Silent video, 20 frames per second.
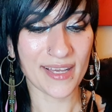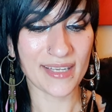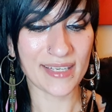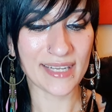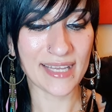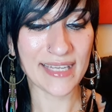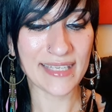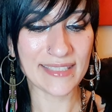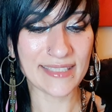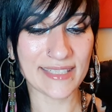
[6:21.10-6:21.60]
A
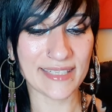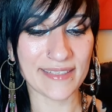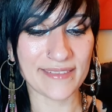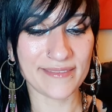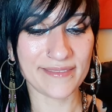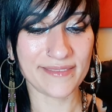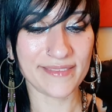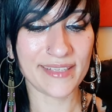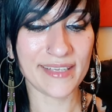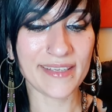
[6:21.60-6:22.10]

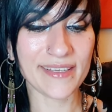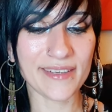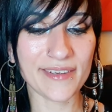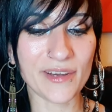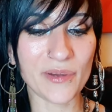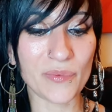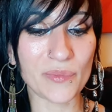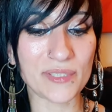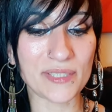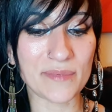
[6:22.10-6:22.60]
lady,
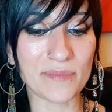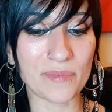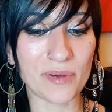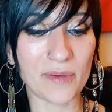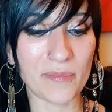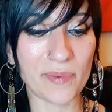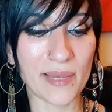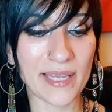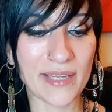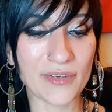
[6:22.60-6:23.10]
thinking I was in
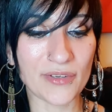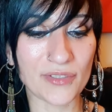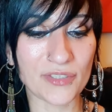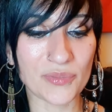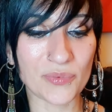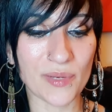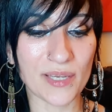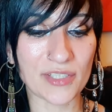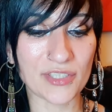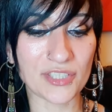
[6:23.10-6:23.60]

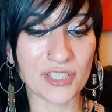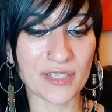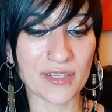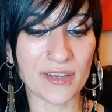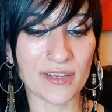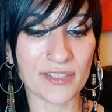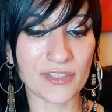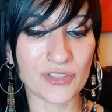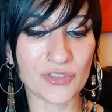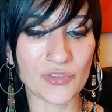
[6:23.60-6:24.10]
Barbados where she
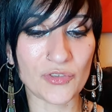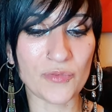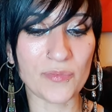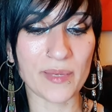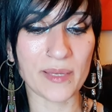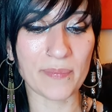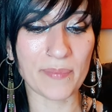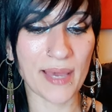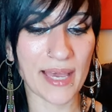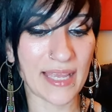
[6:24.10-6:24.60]
last saw
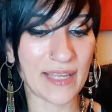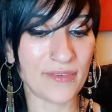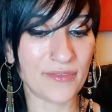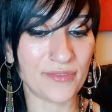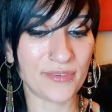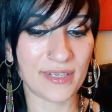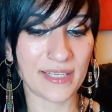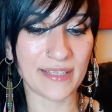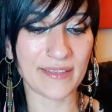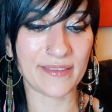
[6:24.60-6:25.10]
me
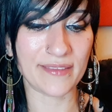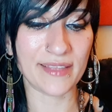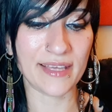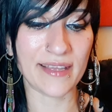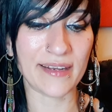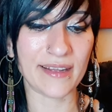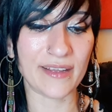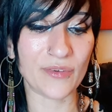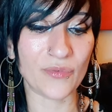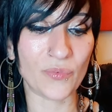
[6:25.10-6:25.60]
painfully
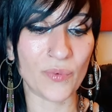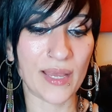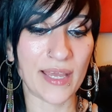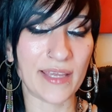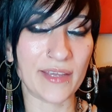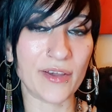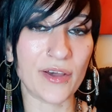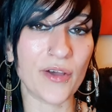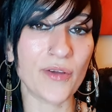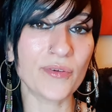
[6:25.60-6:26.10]
thin and
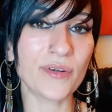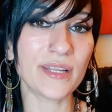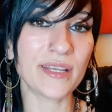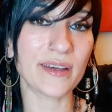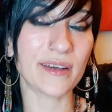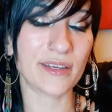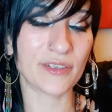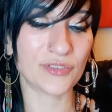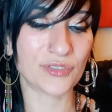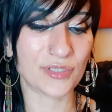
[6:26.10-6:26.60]
weighing only
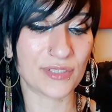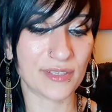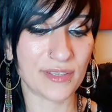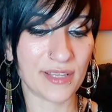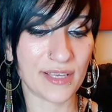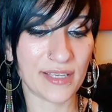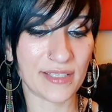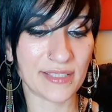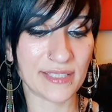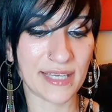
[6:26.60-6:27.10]

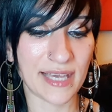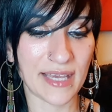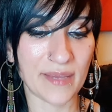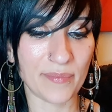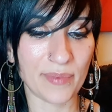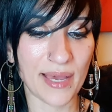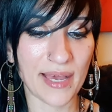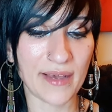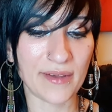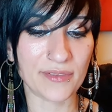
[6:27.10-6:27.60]

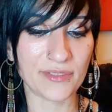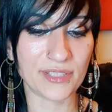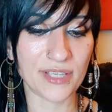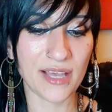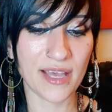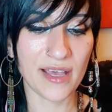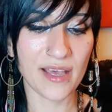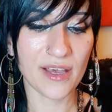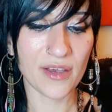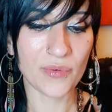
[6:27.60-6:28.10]
138 pounds,
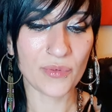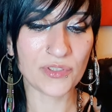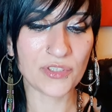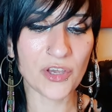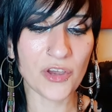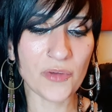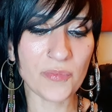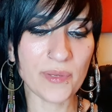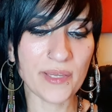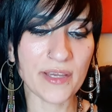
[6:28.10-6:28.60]
was
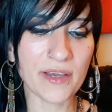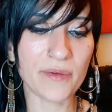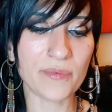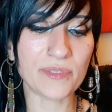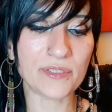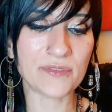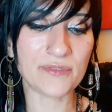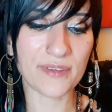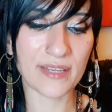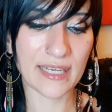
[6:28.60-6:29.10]
hoping I
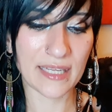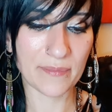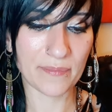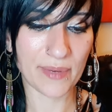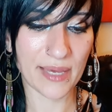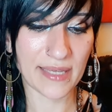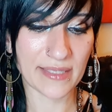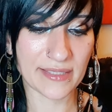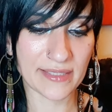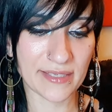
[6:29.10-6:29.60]
was feeling
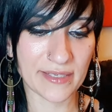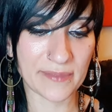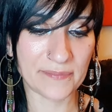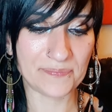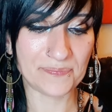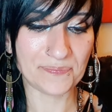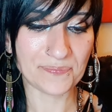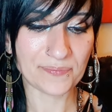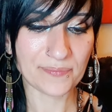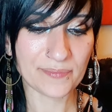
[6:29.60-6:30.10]
better
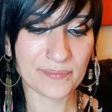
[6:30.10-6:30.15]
